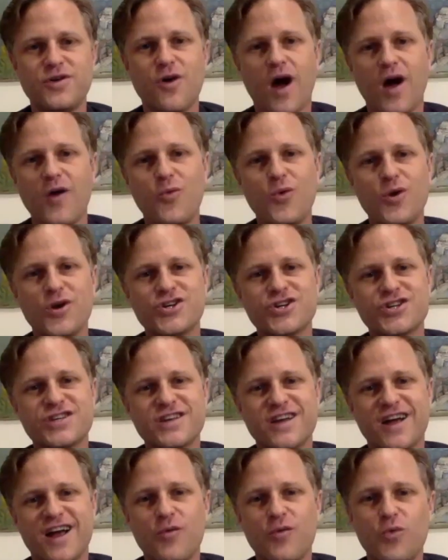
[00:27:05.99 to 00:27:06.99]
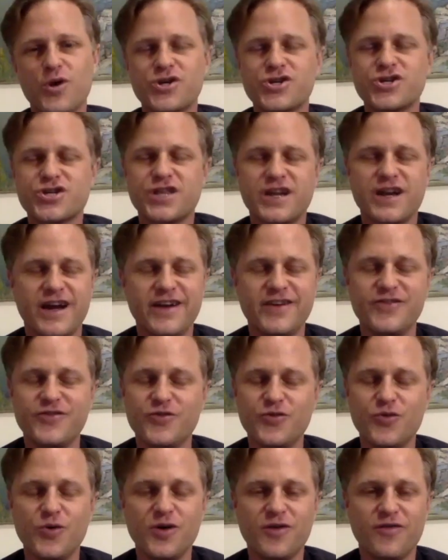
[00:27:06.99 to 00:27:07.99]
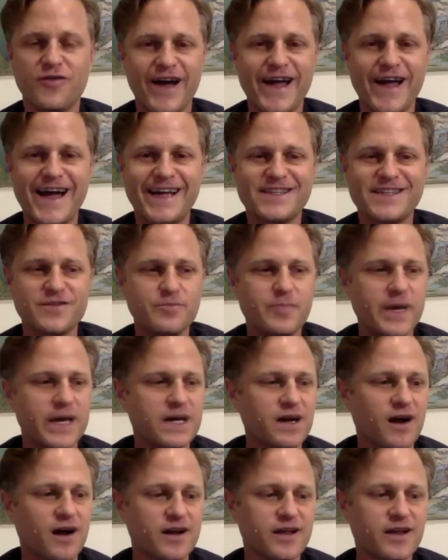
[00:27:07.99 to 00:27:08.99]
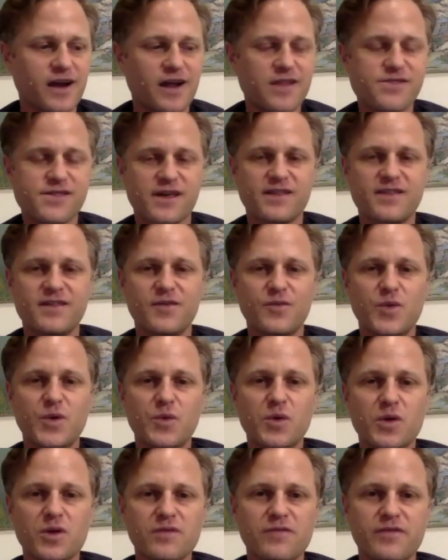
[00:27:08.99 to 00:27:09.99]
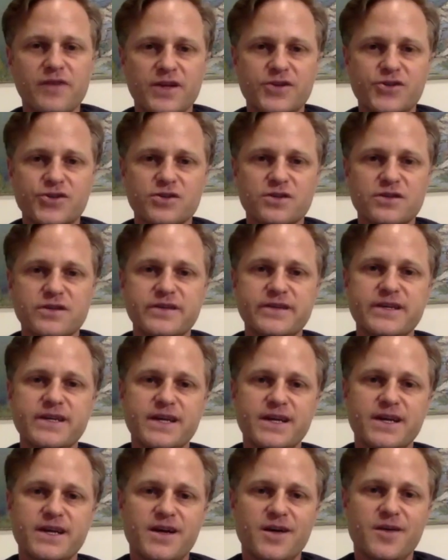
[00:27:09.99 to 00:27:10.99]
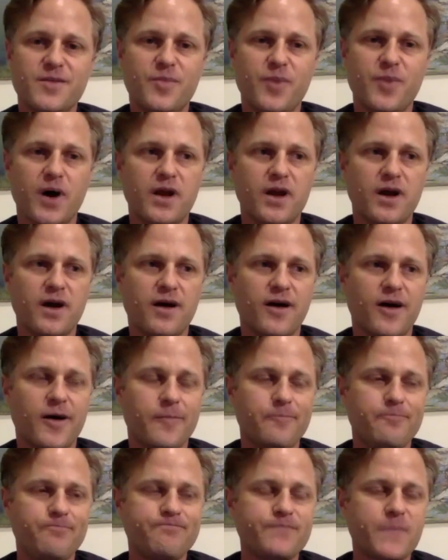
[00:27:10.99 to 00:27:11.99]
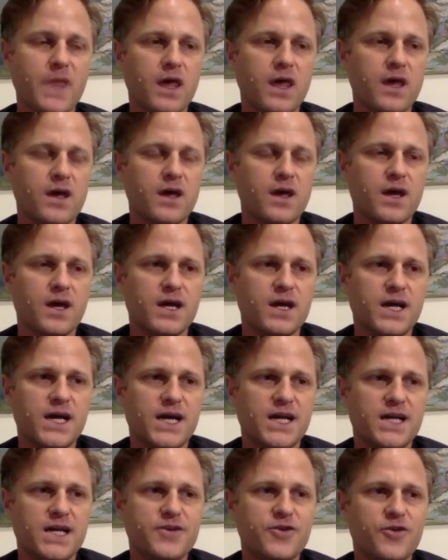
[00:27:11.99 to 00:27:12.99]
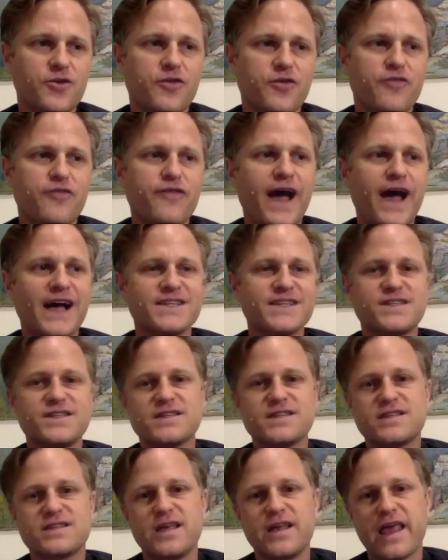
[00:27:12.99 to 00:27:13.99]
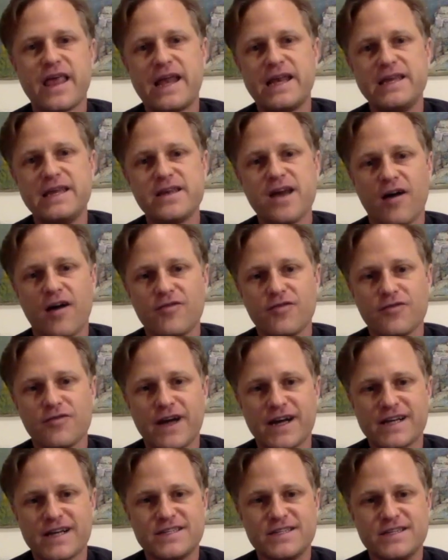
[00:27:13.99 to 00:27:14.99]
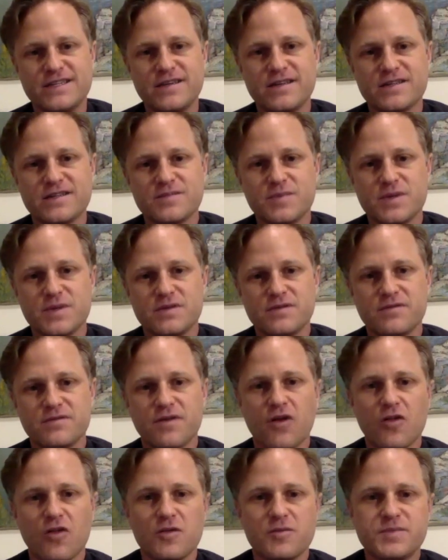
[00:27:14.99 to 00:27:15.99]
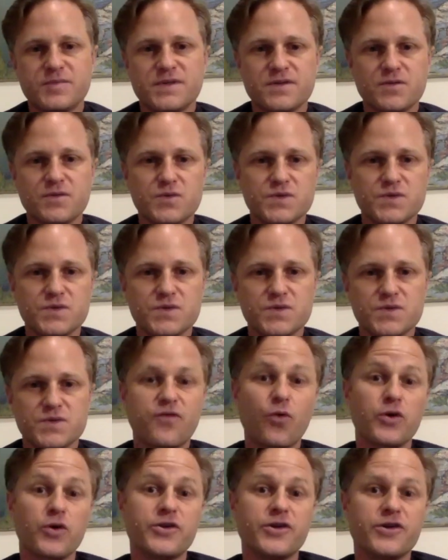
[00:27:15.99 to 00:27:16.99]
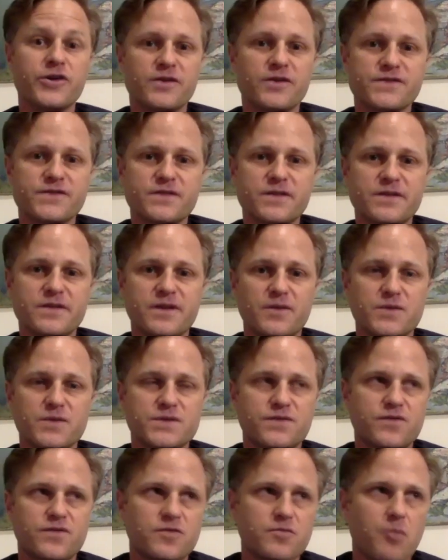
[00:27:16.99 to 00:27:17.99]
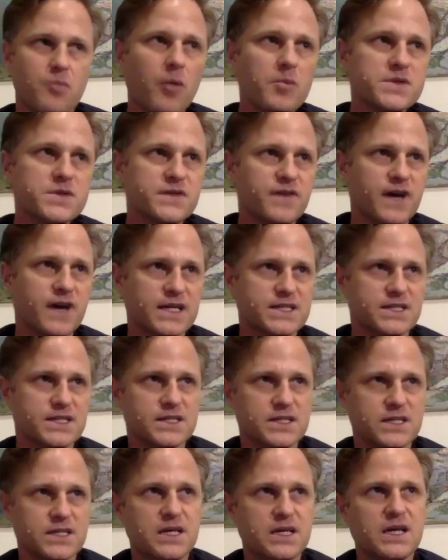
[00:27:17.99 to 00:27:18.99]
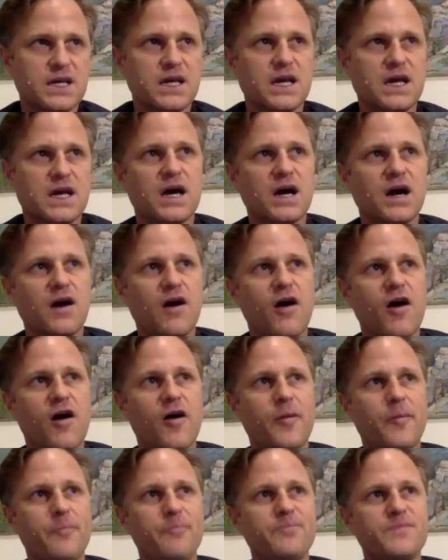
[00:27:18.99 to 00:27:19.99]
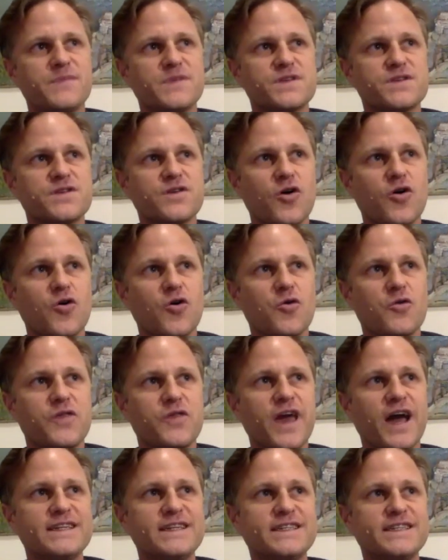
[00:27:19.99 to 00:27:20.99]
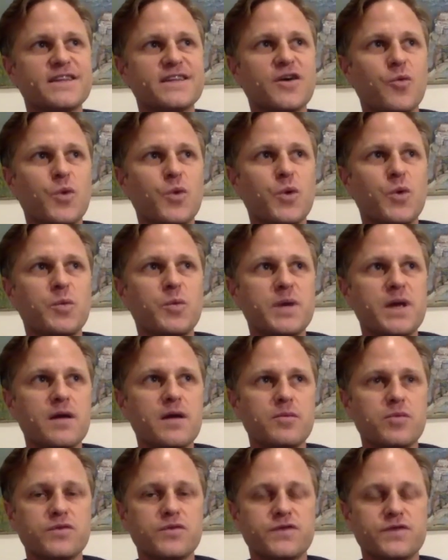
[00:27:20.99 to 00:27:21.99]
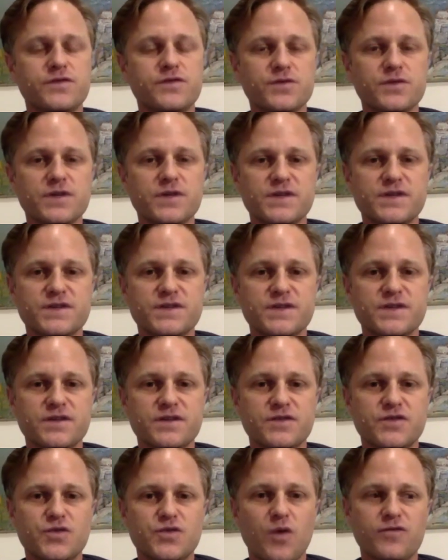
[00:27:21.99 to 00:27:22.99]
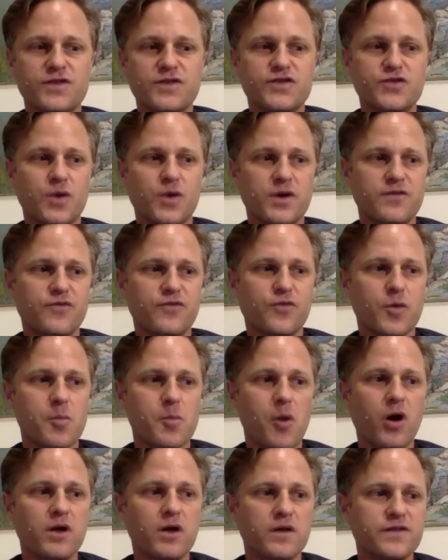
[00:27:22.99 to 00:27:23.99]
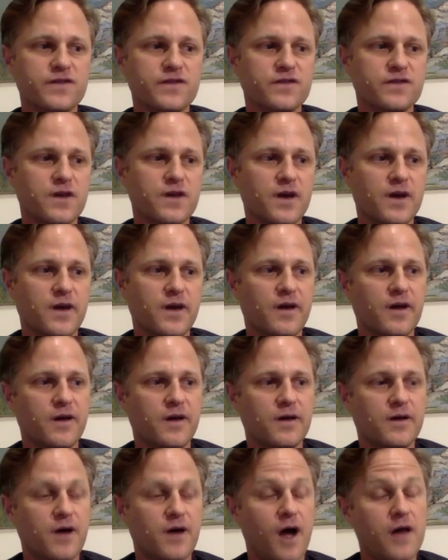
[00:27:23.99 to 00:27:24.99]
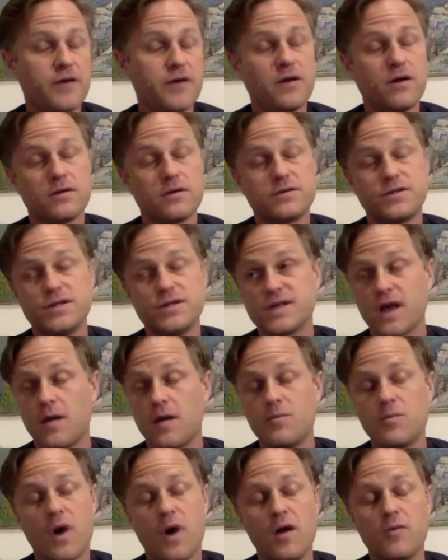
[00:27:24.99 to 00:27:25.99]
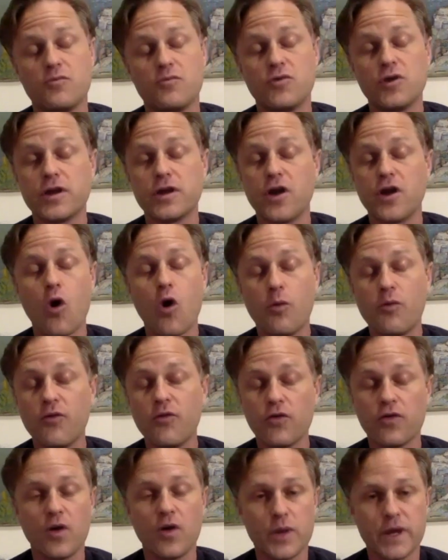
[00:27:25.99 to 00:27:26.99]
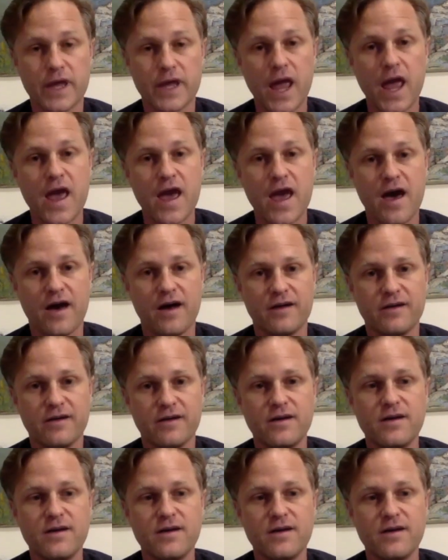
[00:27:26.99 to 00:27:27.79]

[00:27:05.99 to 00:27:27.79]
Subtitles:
wish that I knew. If I had to bet on it, I think that we will eventually. But the fastest that any novel vaccine has been developed was 4 years, and that was for mumps vaccine. Right. So the idea that we would be able to do this in 12 to 24 months, I'm really hopeful that we can.